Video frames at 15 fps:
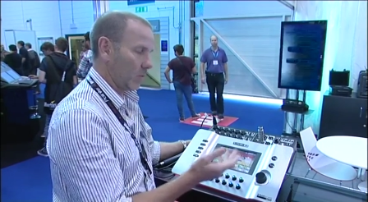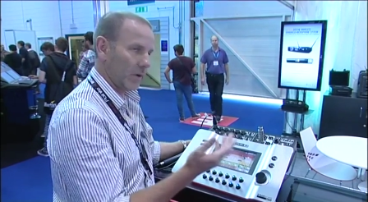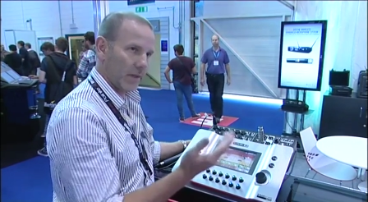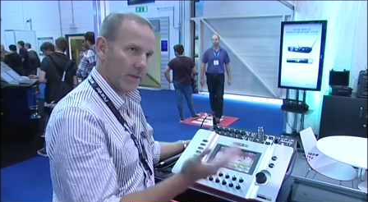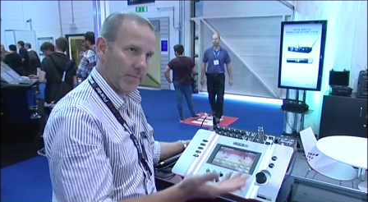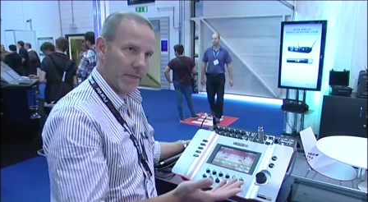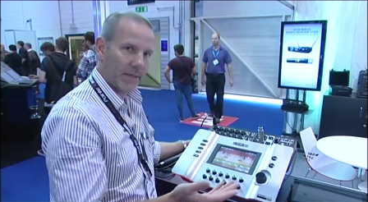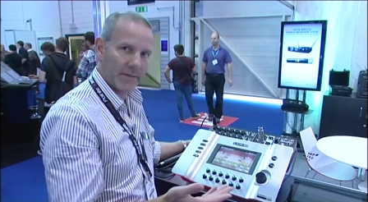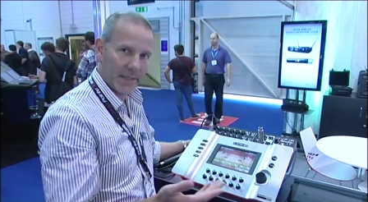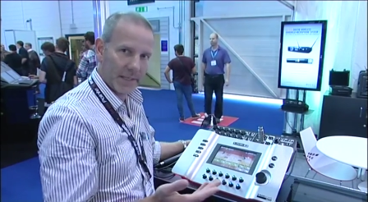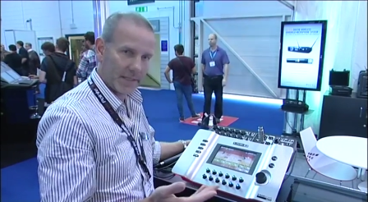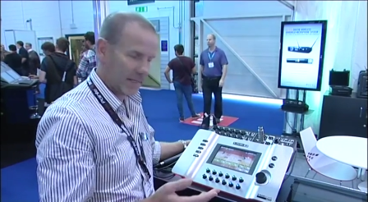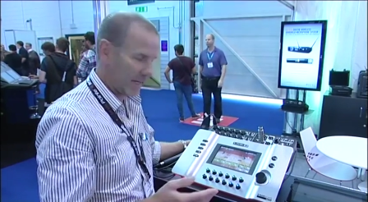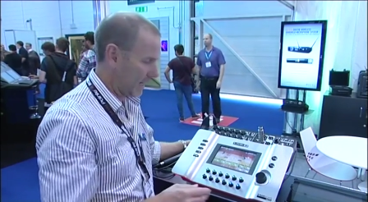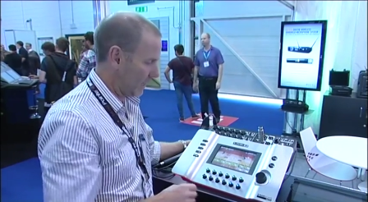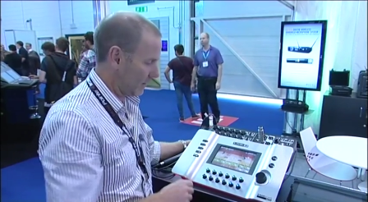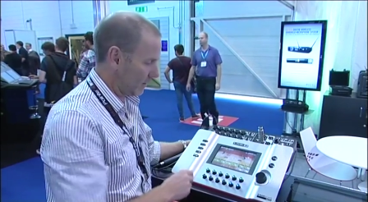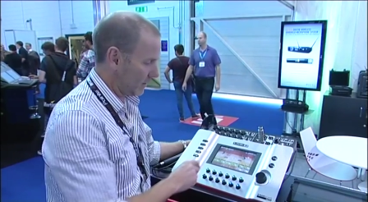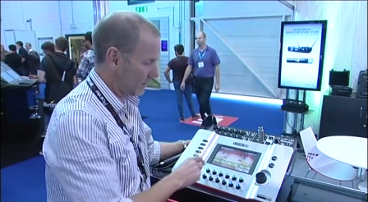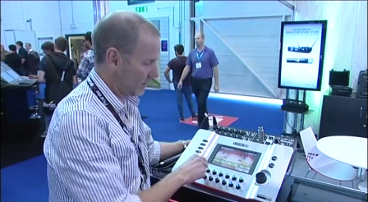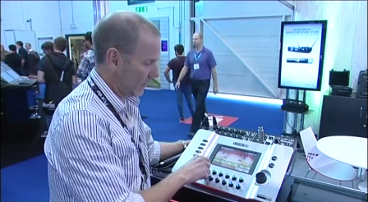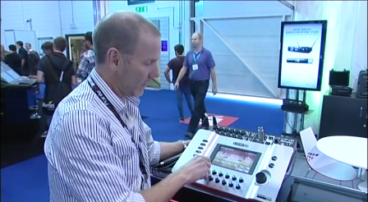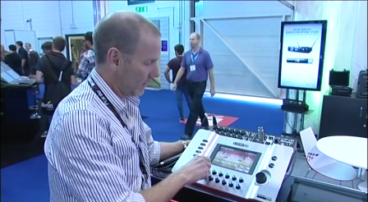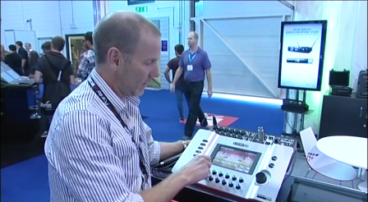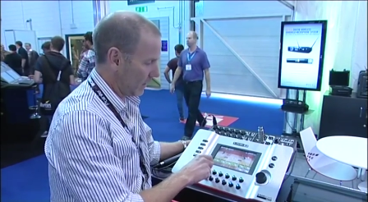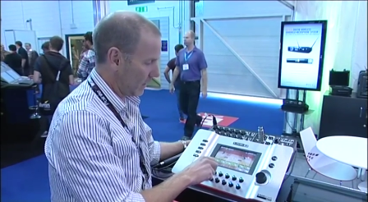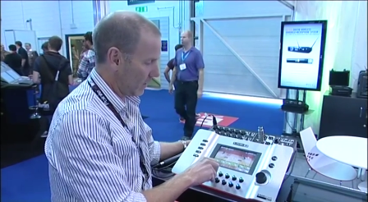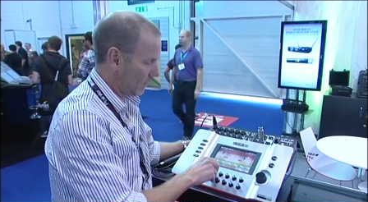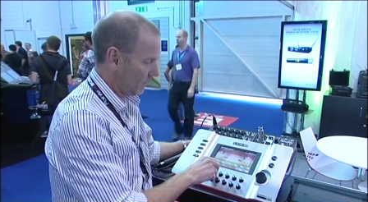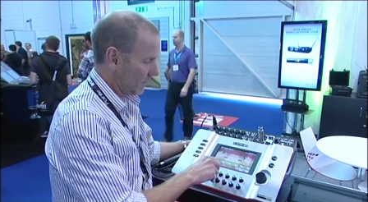One of the big things here is that
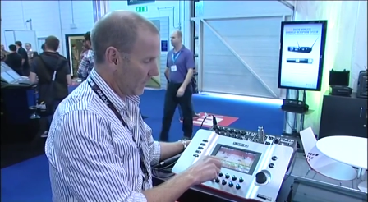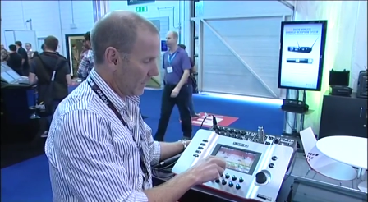um,